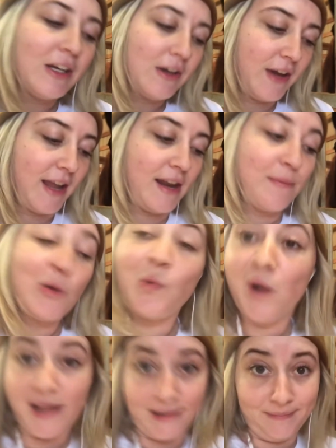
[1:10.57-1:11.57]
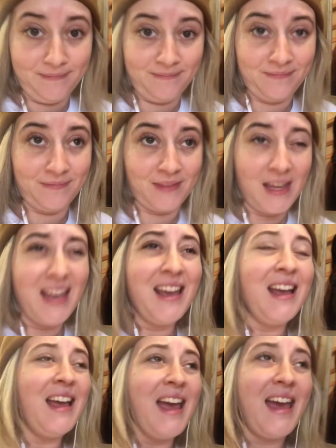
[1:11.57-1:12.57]
Okay, number one,
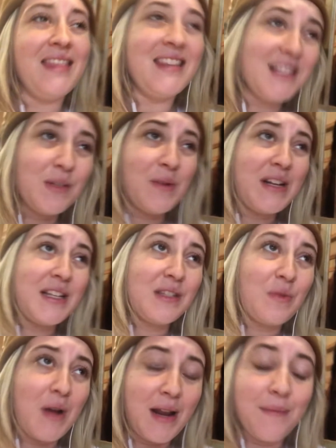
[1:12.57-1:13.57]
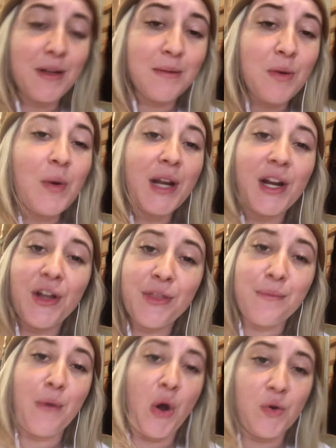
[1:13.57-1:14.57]
and this one is the one I'm going to be working on
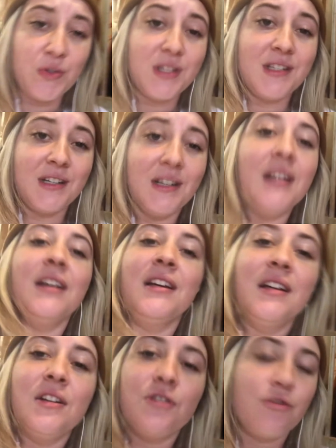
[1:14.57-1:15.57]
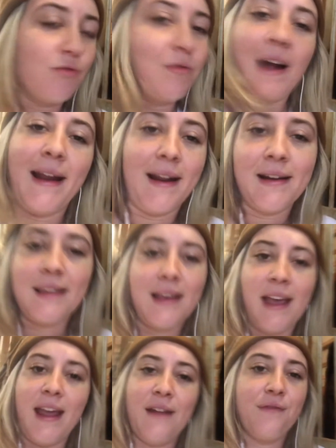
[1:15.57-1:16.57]
the most right out of the
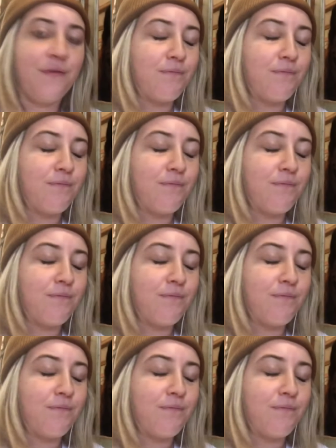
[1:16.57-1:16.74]
gate,